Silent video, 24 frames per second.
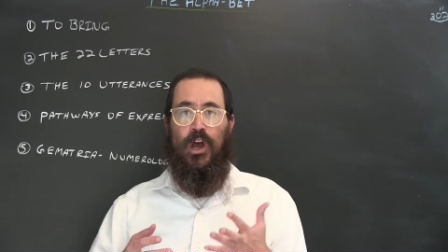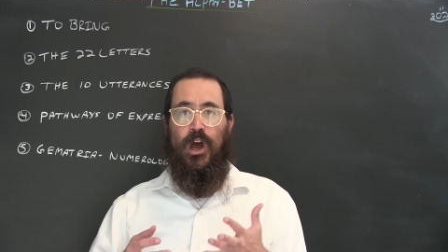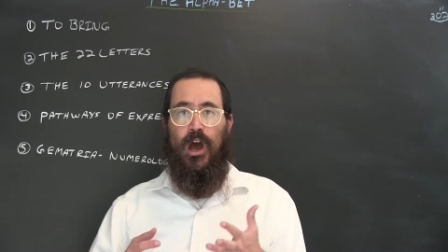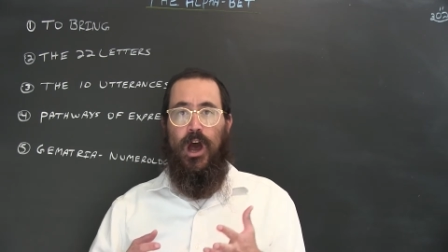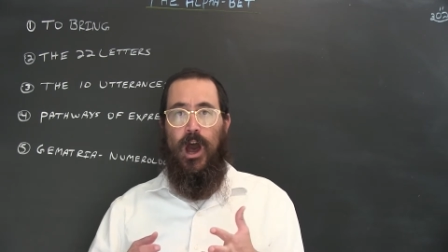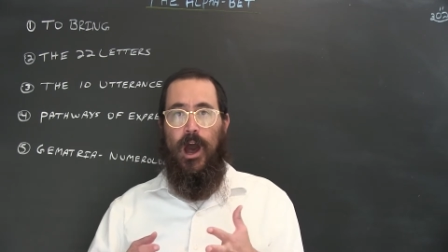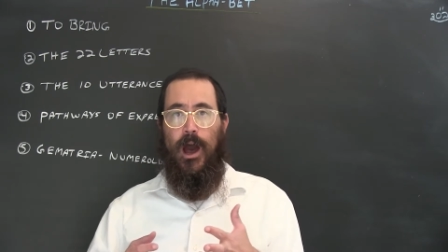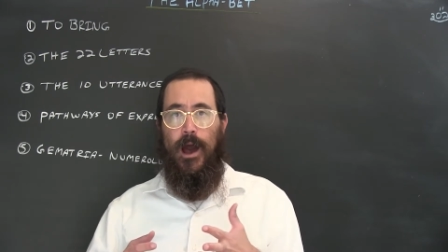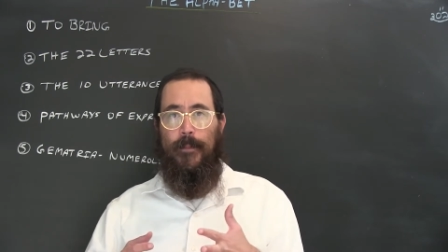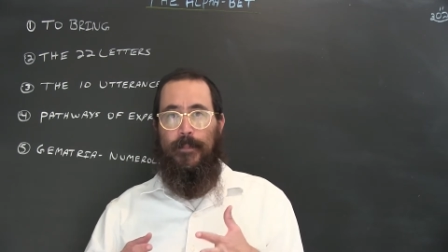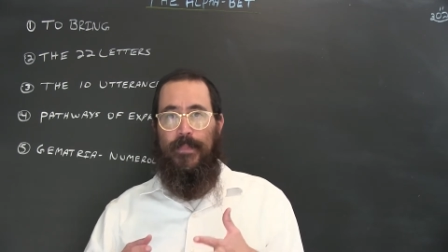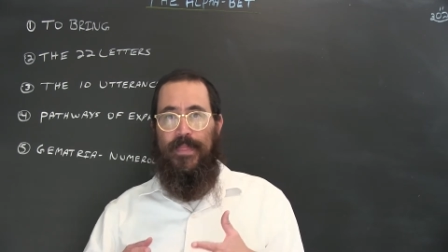
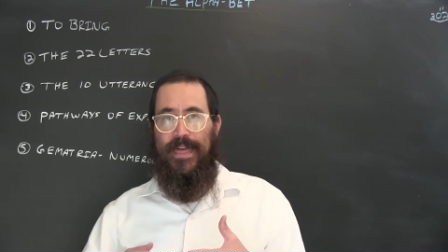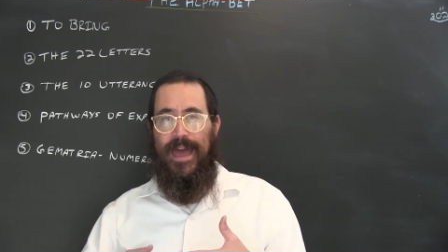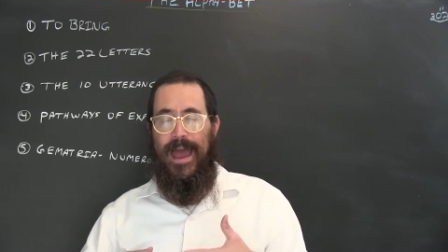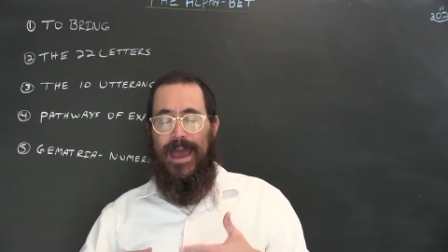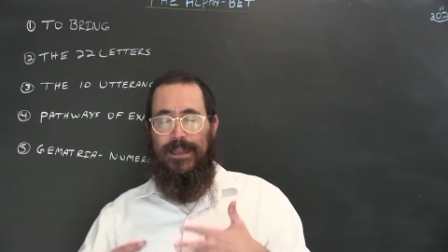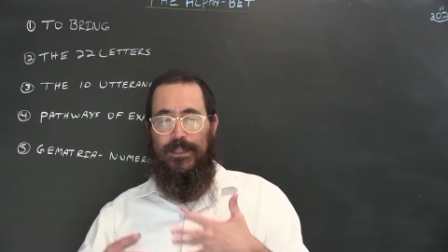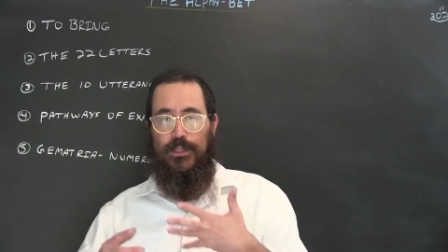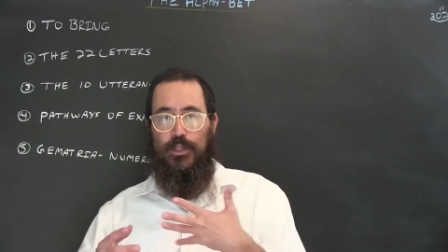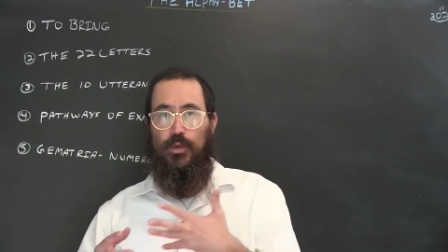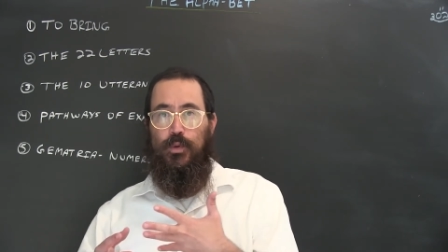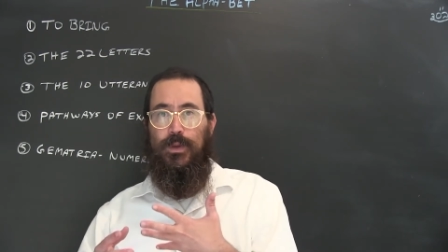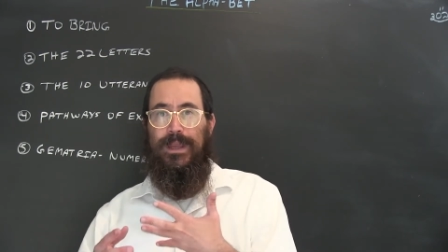um,
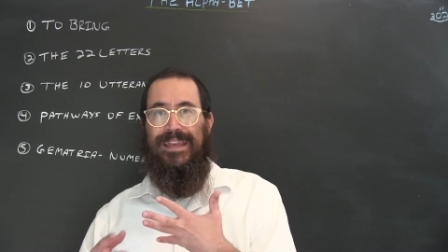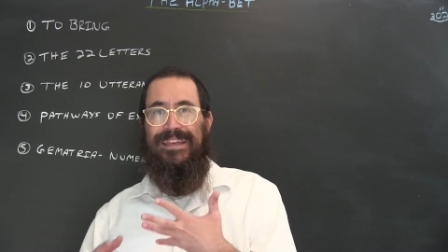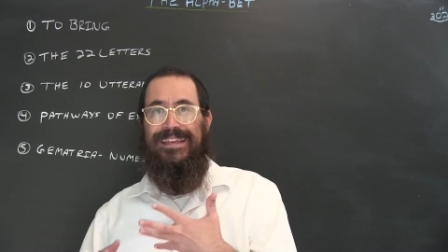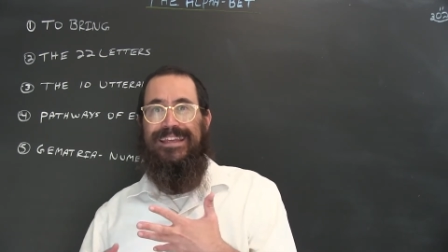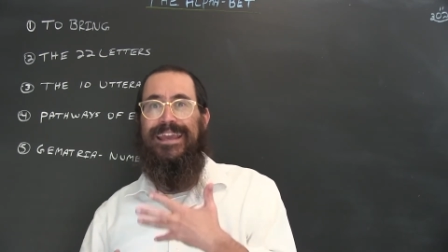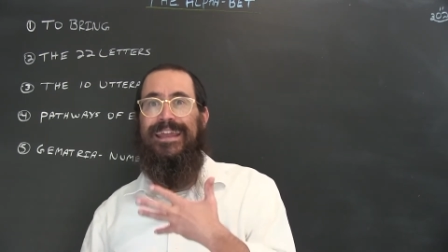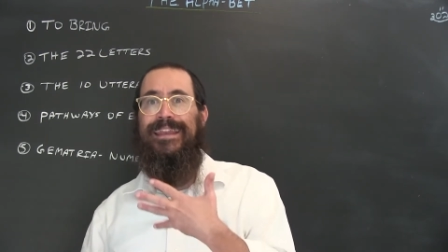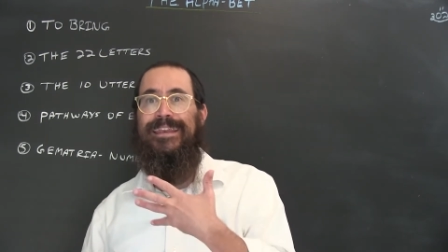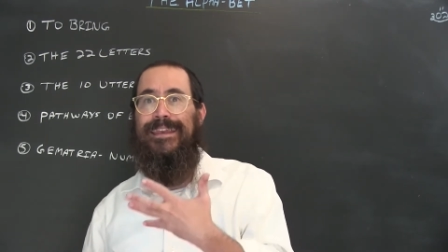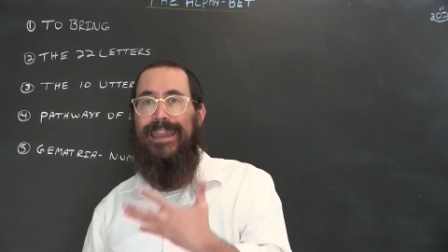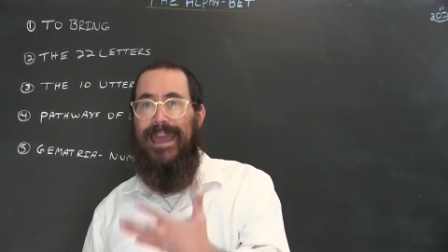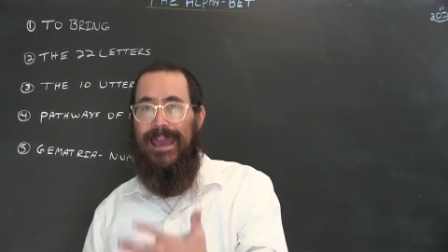that you can
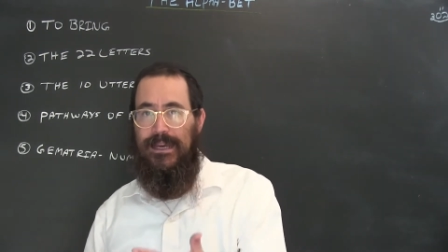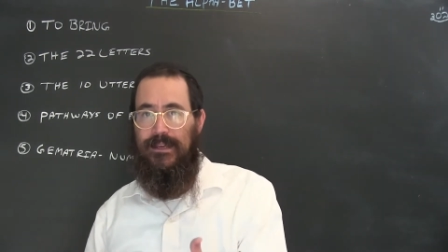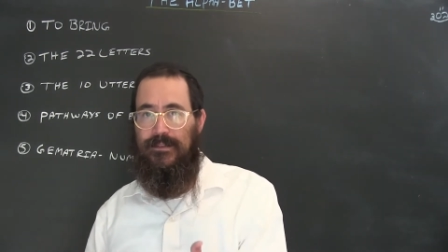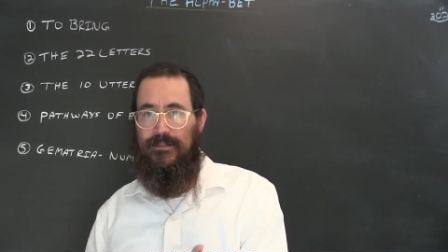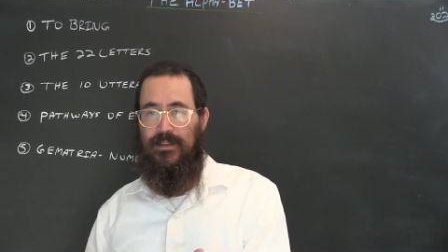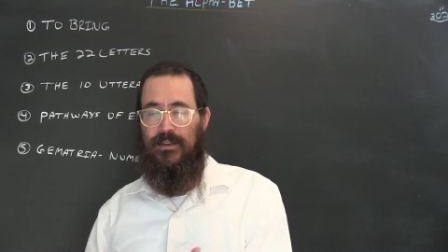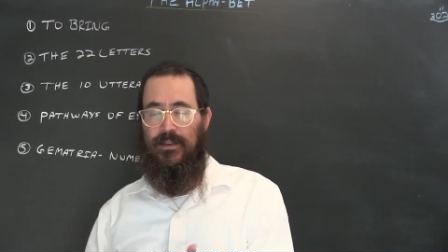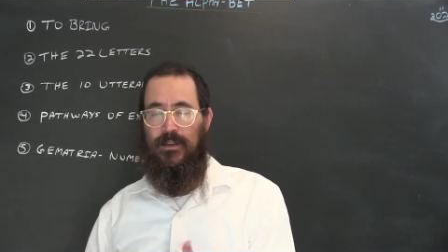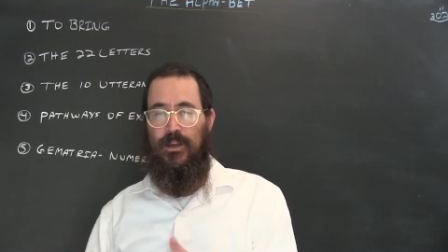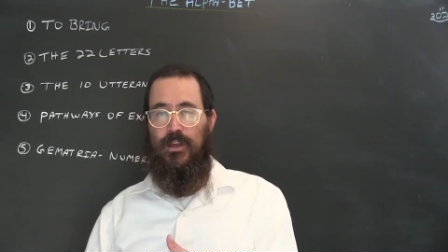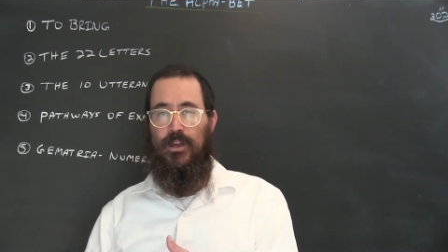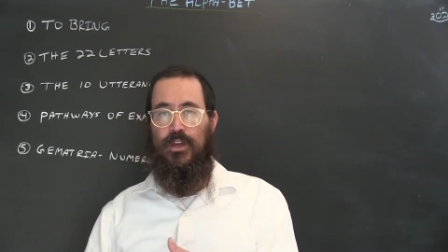
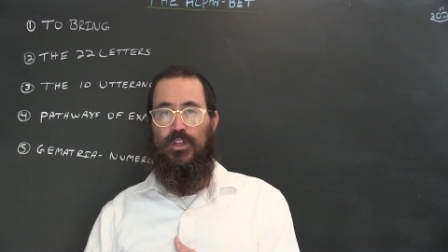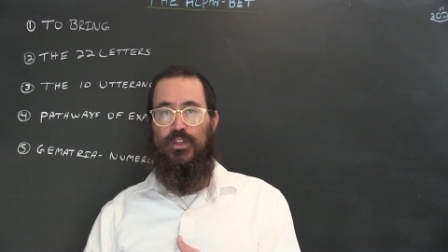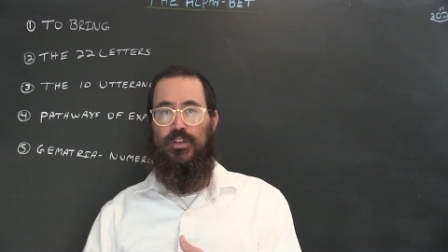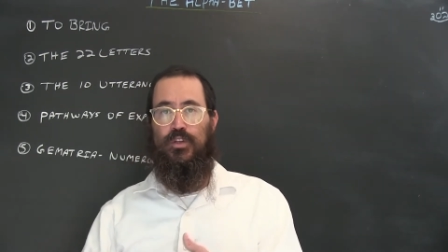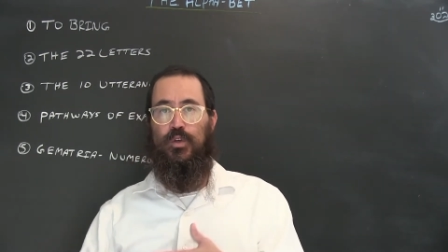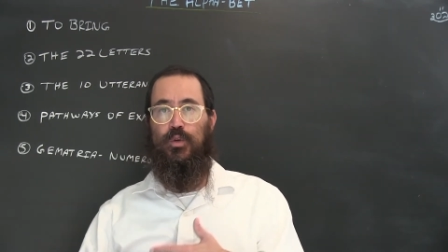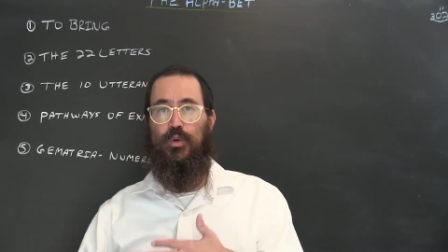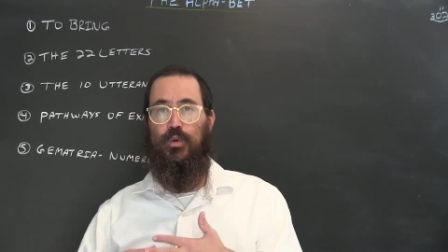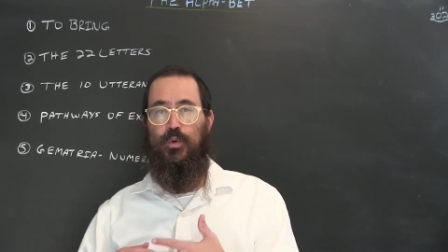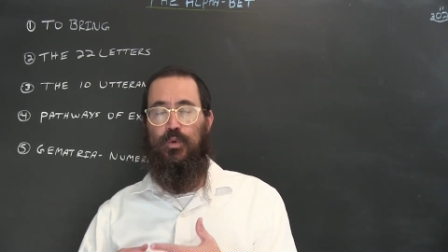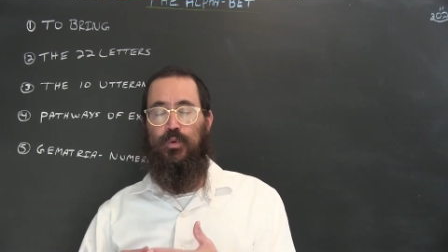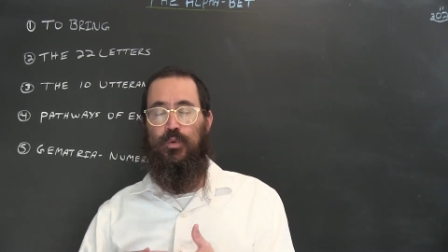connect
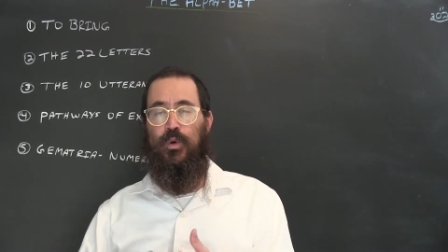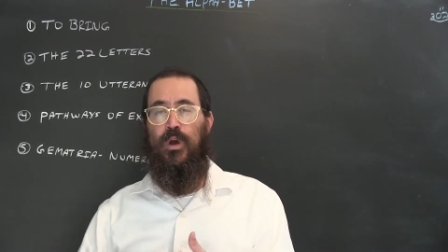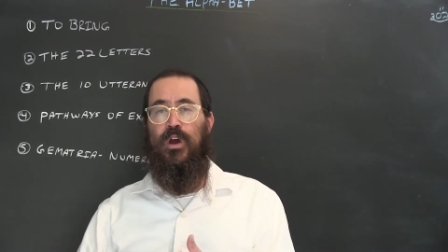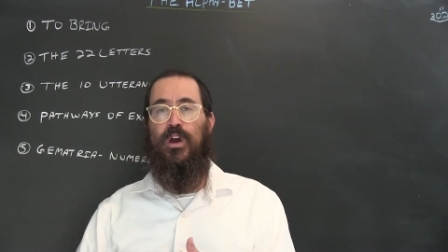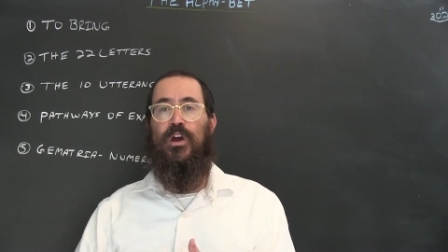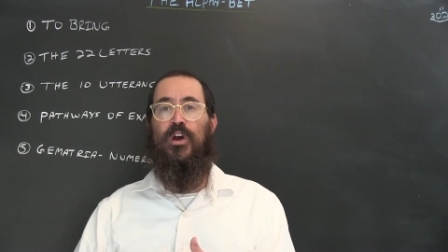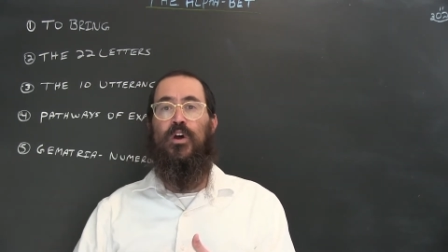to